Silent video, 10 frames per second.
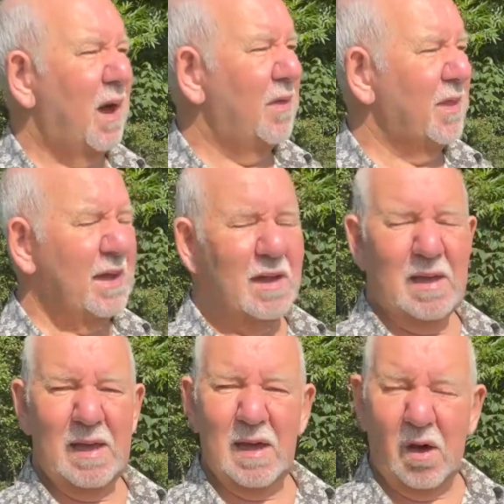and then
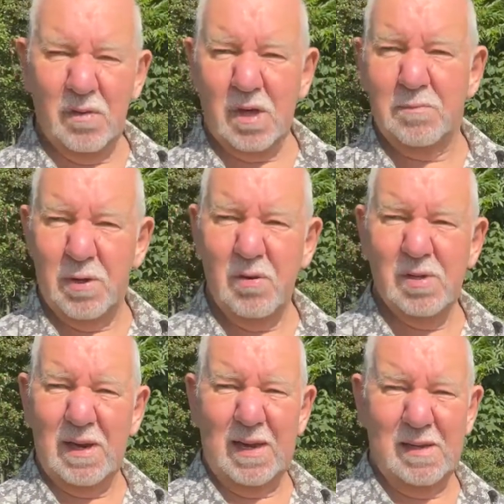on the
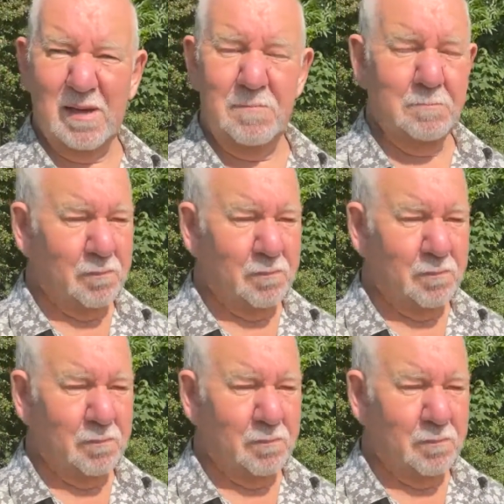computer later,